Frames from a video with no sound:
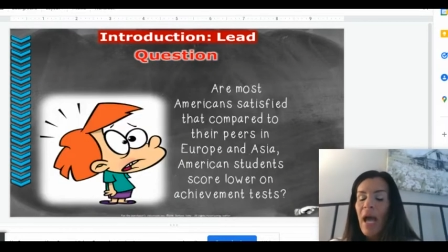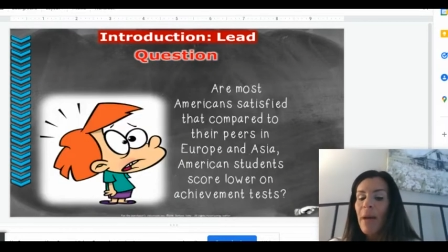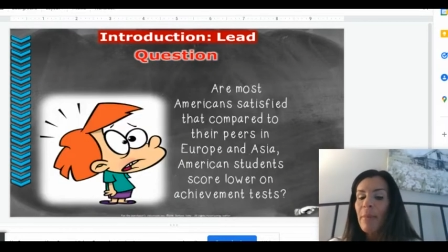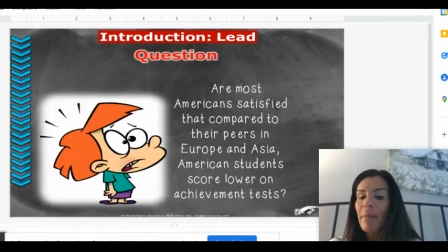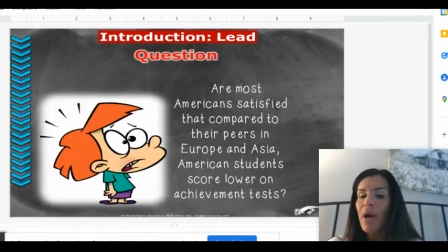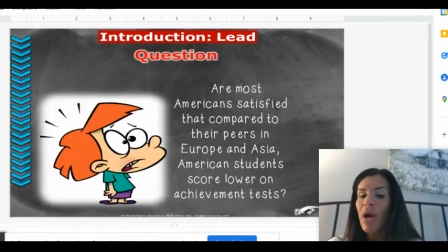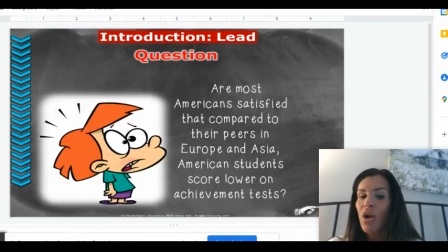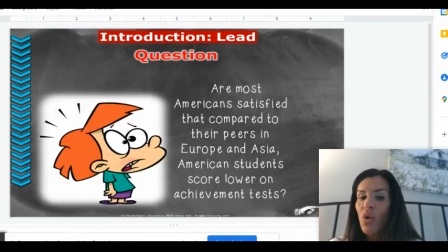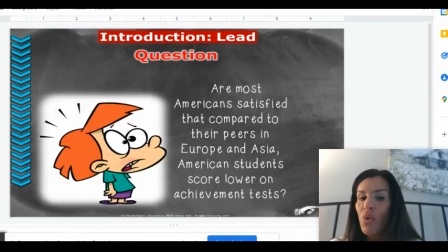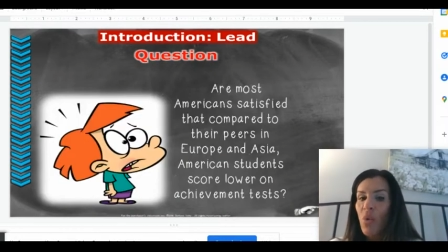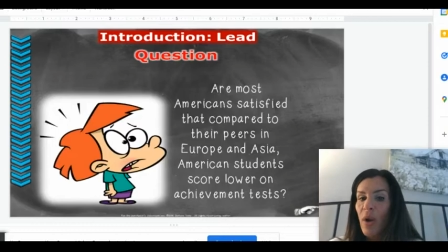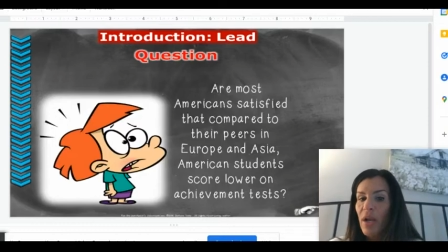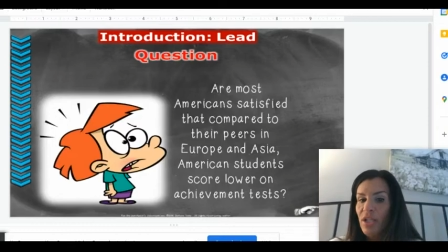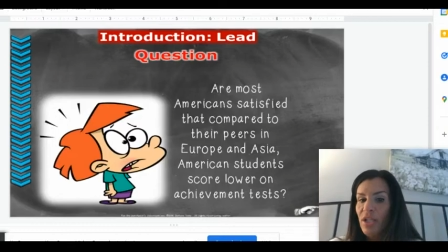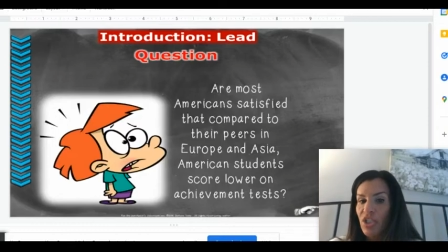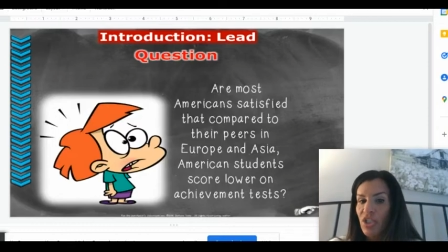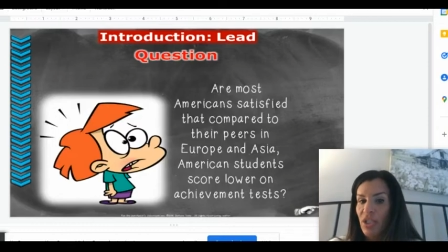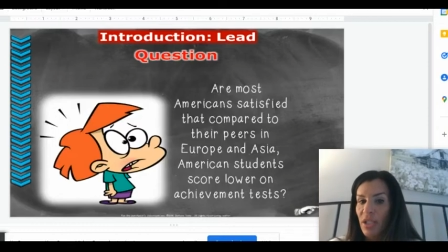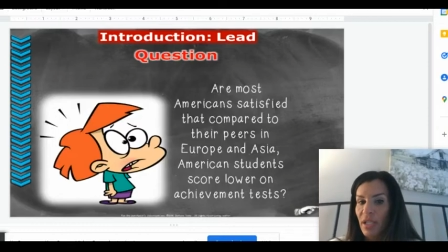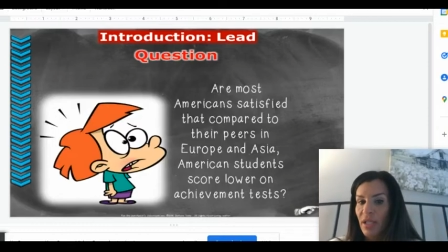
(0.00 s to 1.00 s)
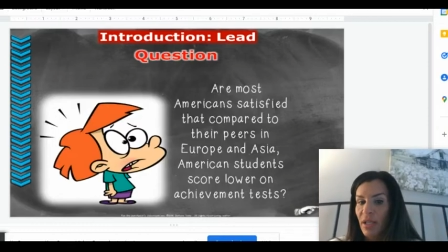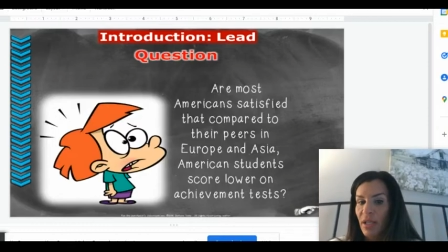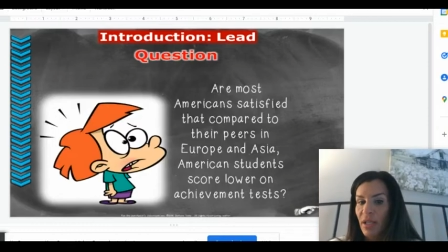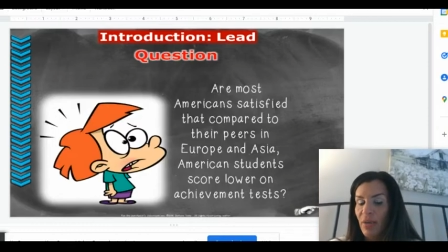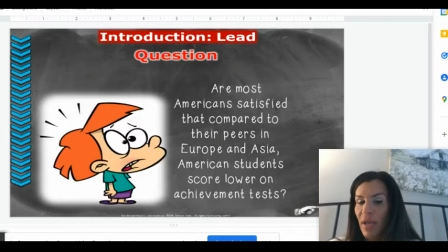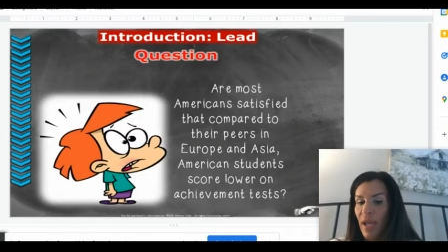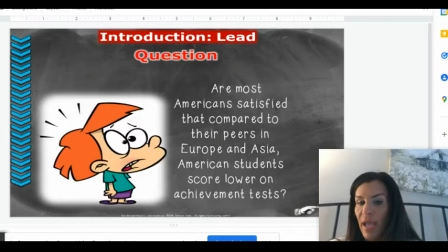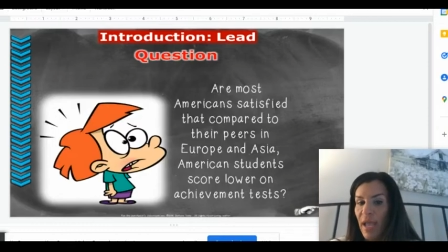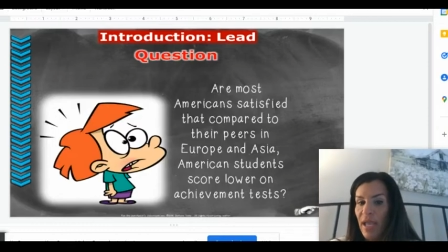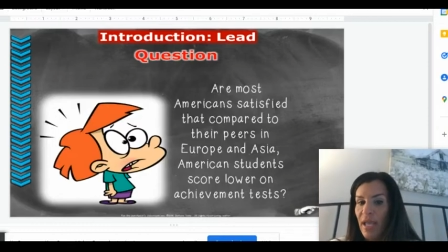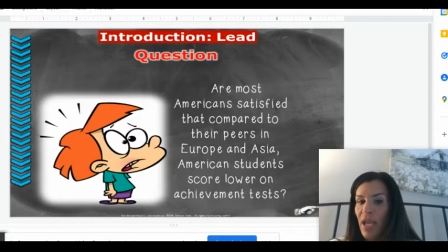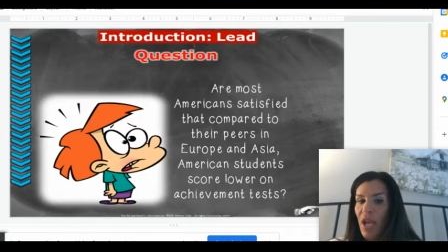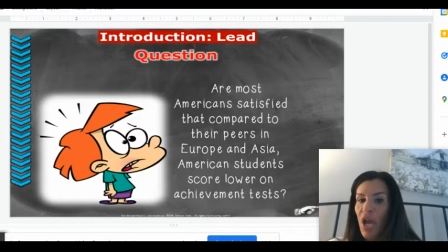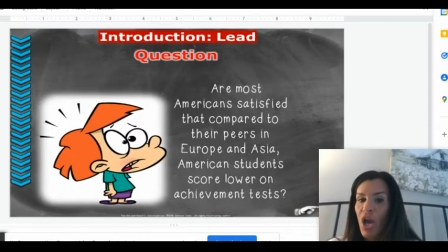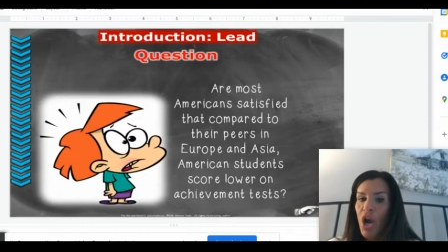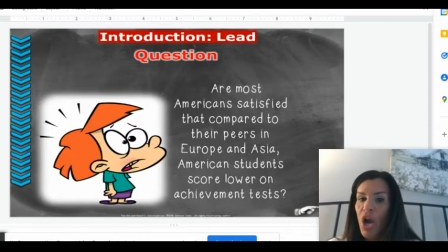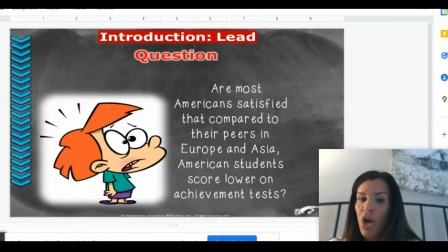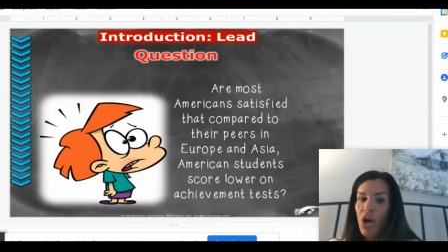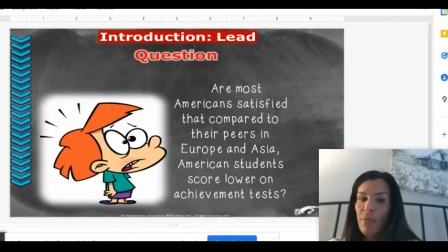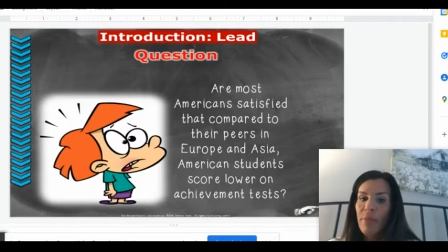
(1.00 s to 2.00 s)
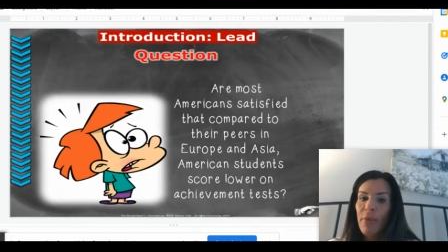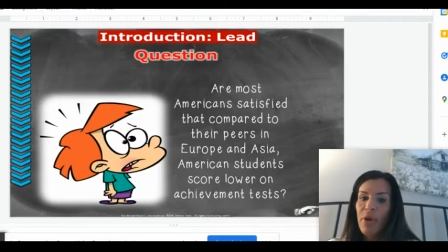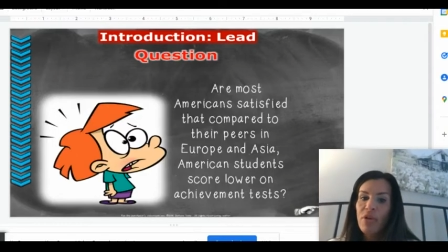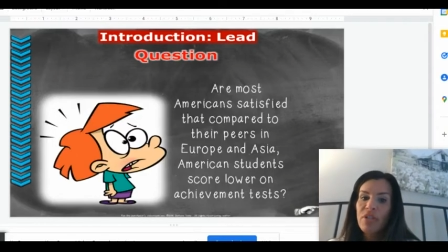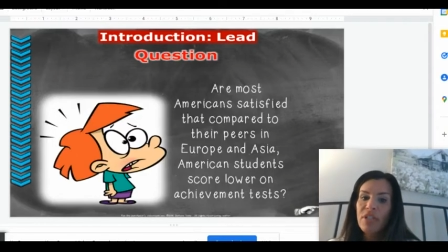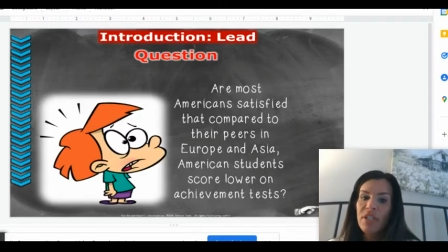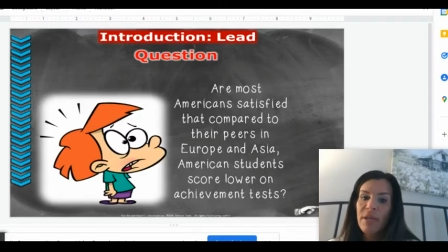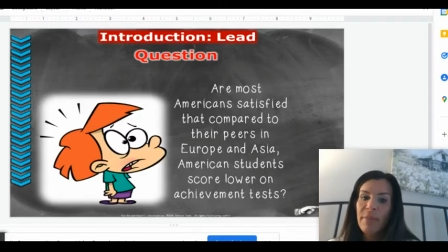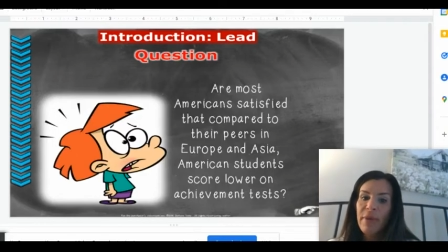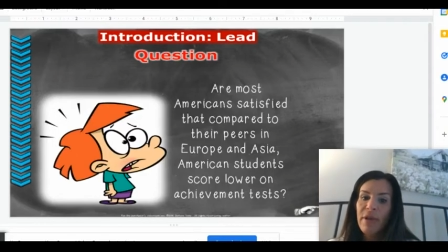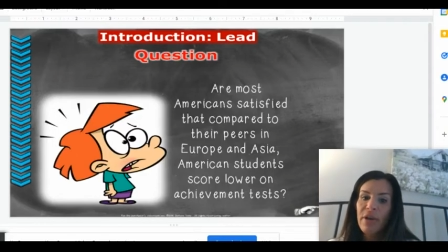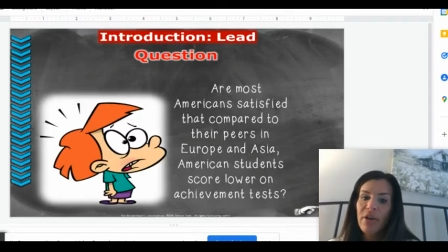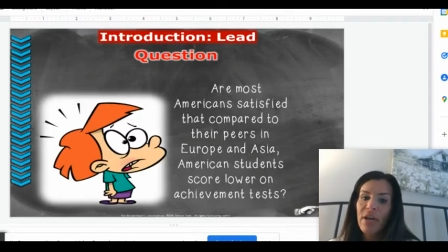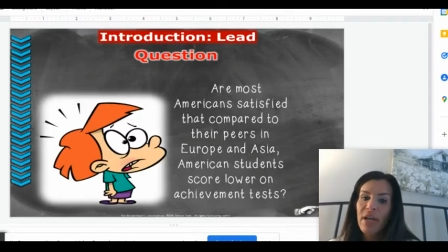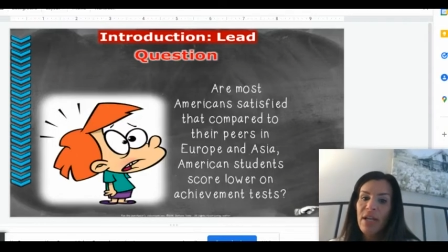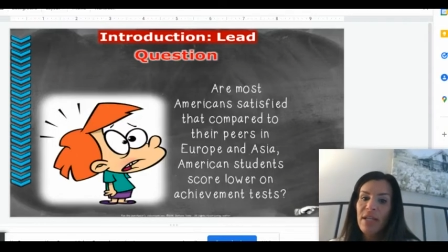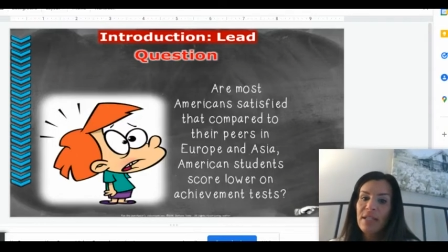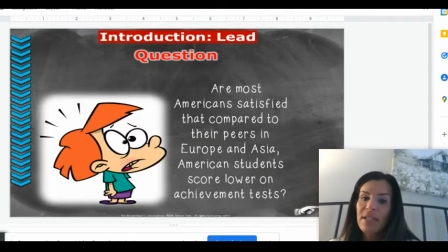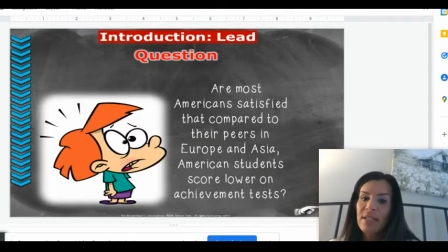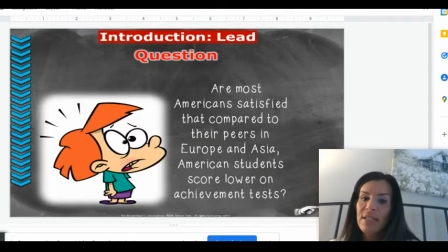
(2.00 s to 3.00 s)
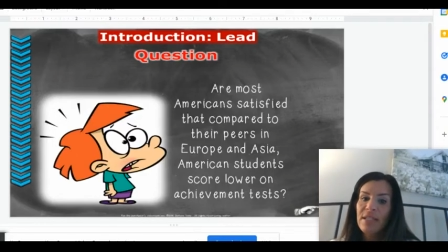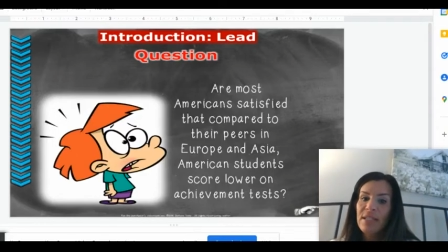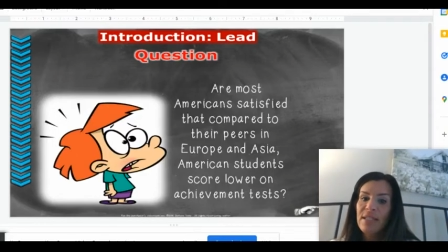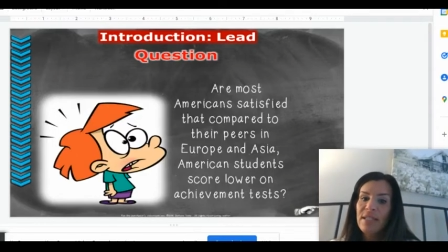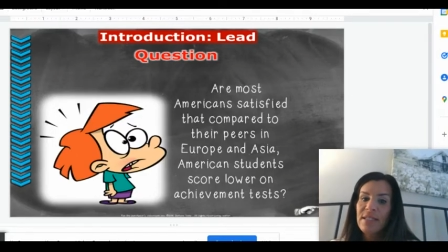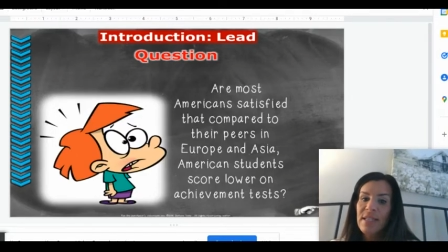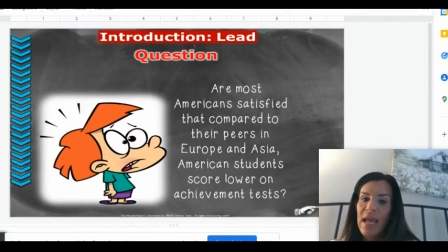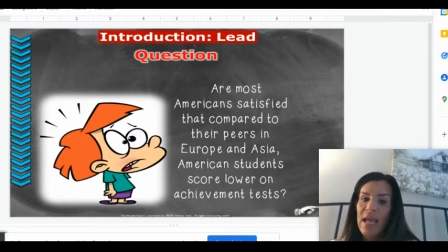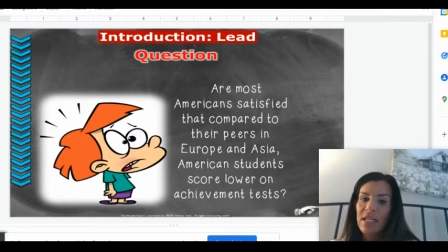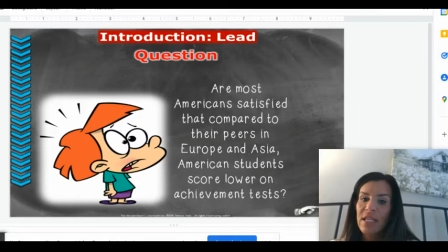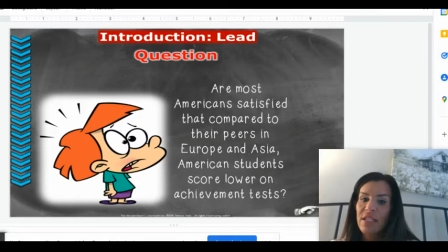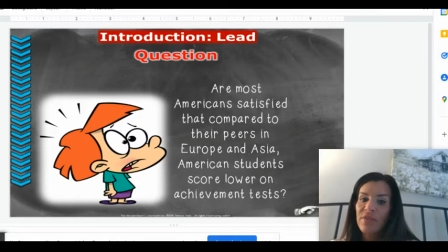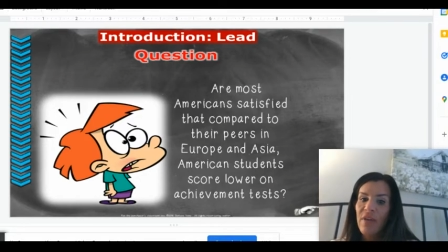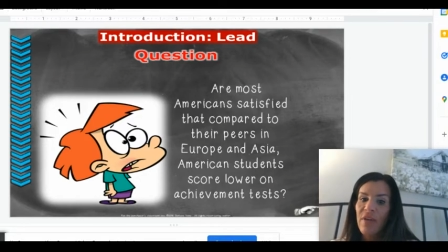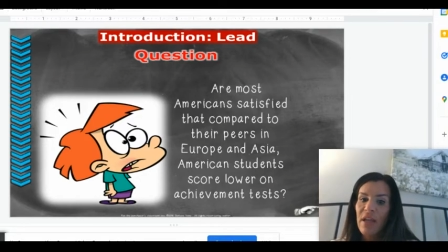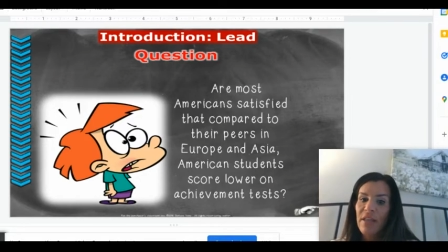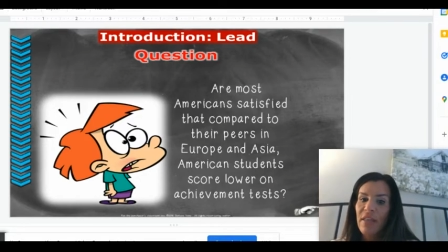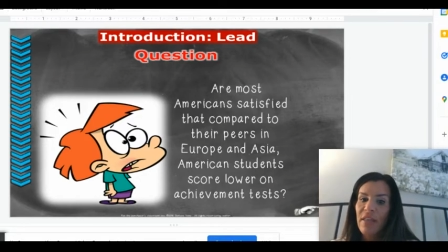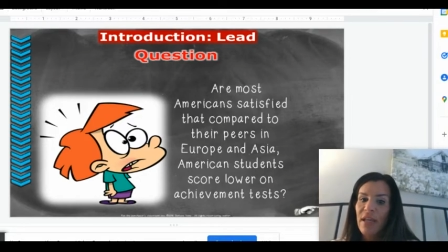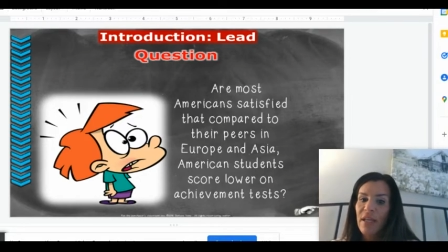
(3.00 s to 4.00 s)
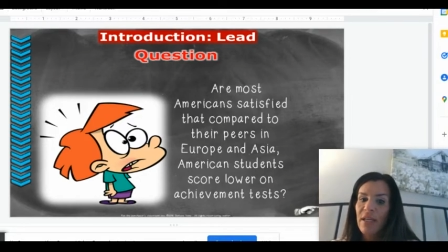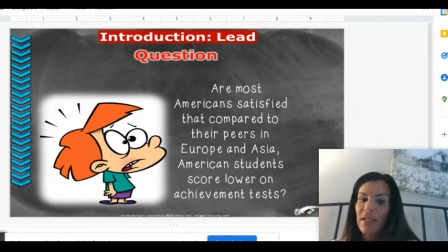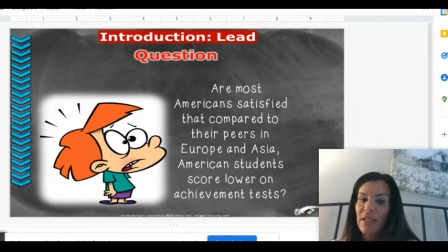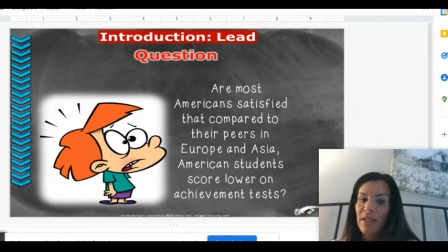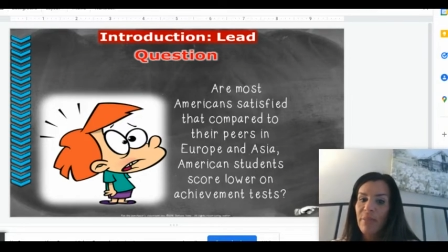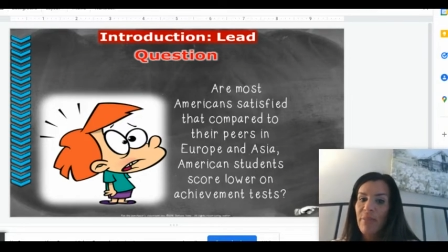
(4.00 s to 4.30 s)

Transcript: A question, okay? Are most Americans satisfied that